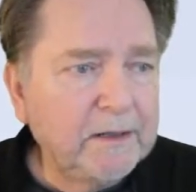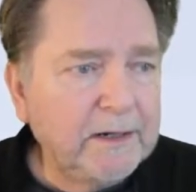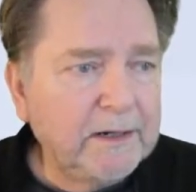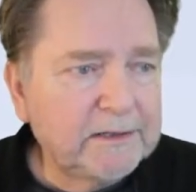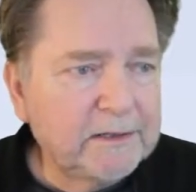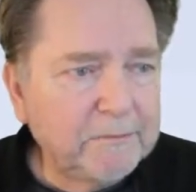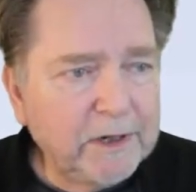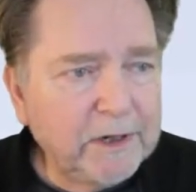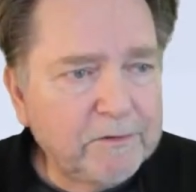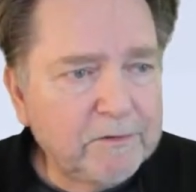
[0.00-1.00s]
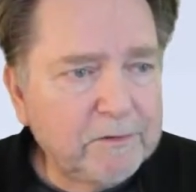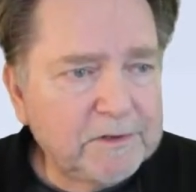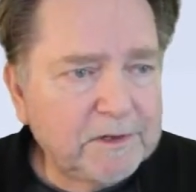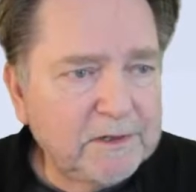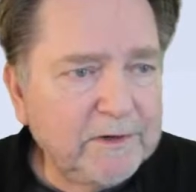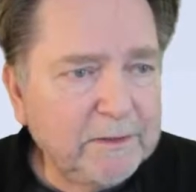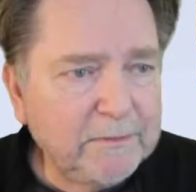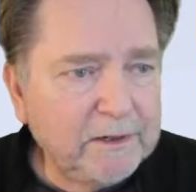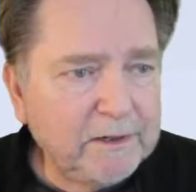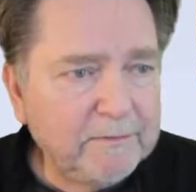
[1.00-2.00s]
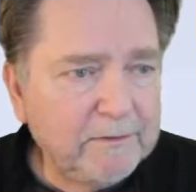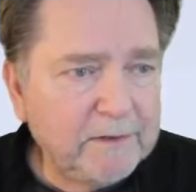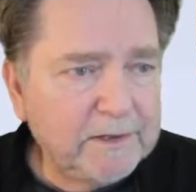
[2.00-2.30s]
The next breakthrough was the development of